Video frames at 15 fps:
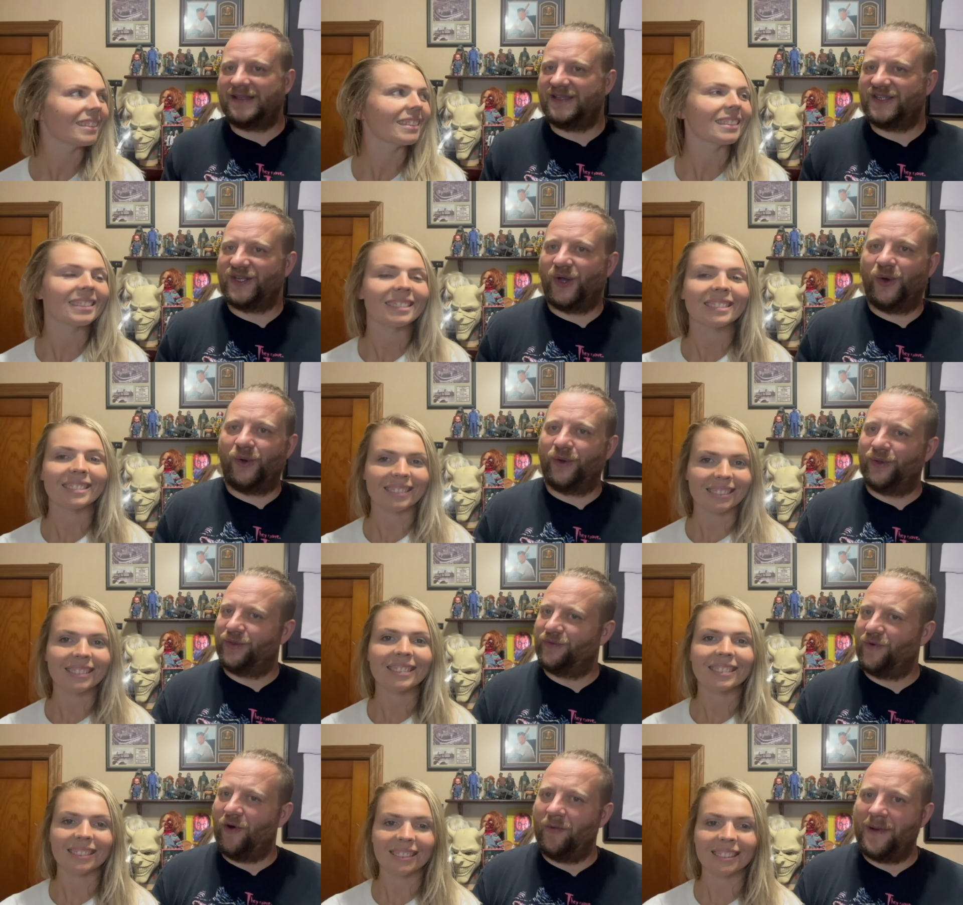Speaker 1: that's a total
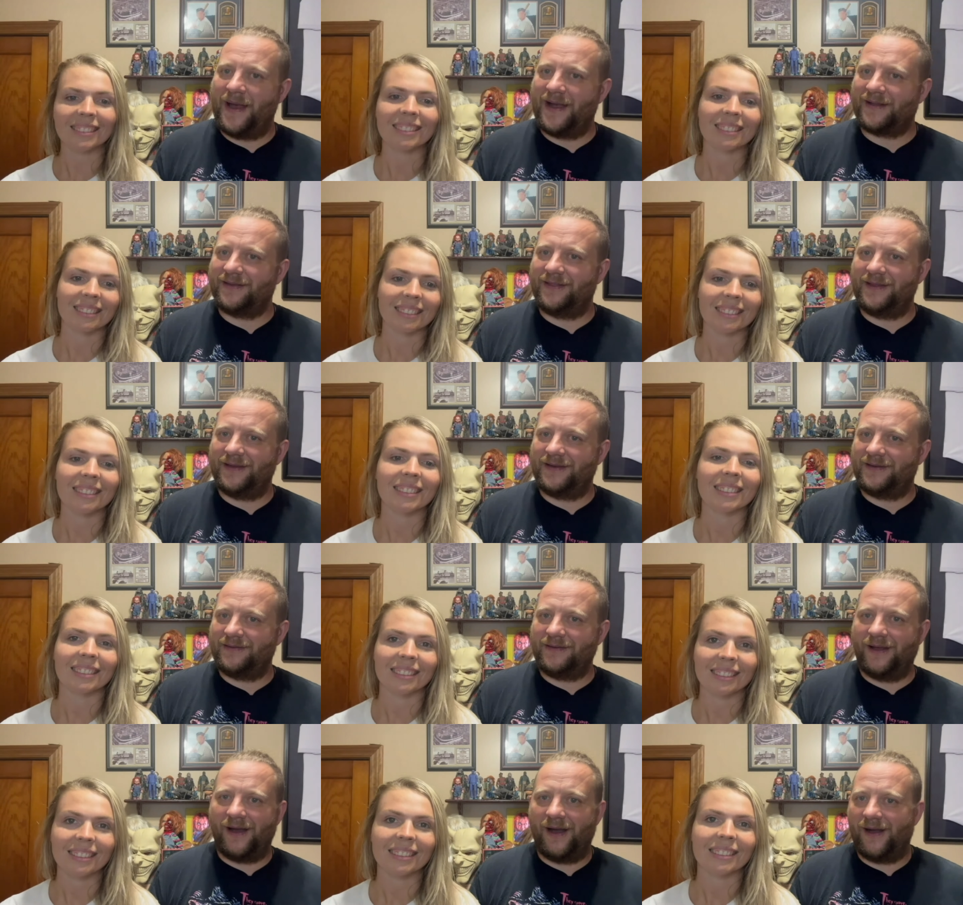throwback to the,
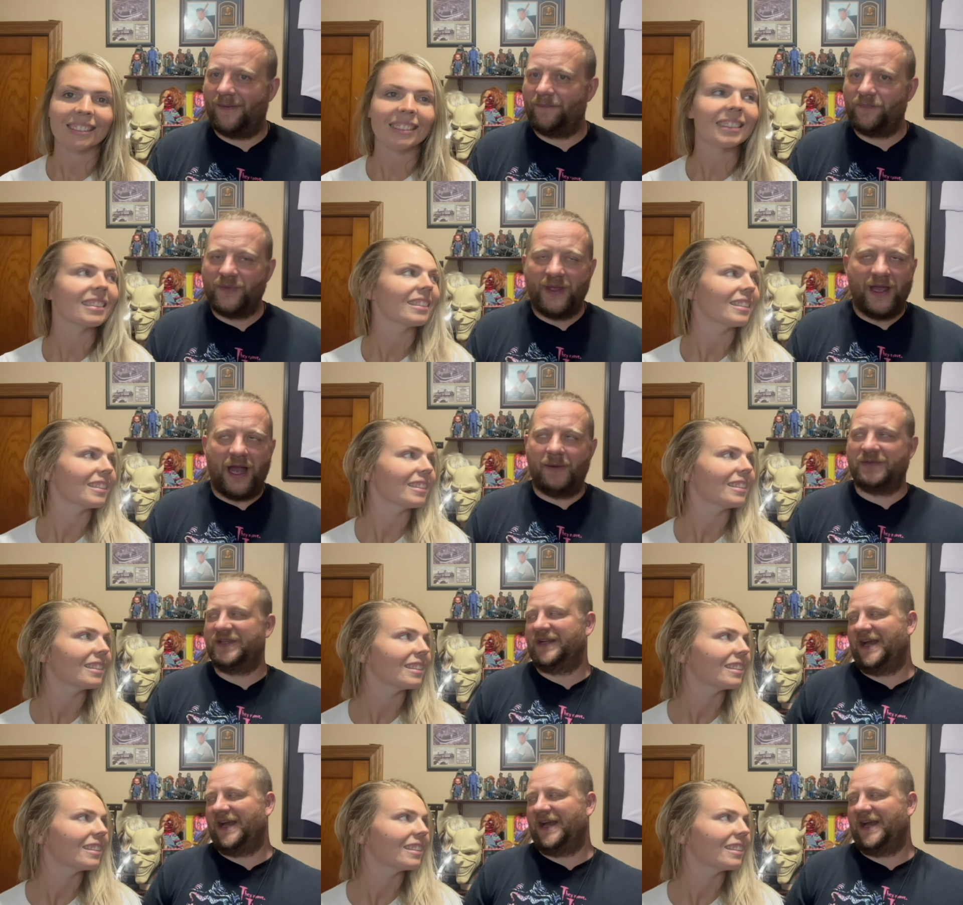uh, I almost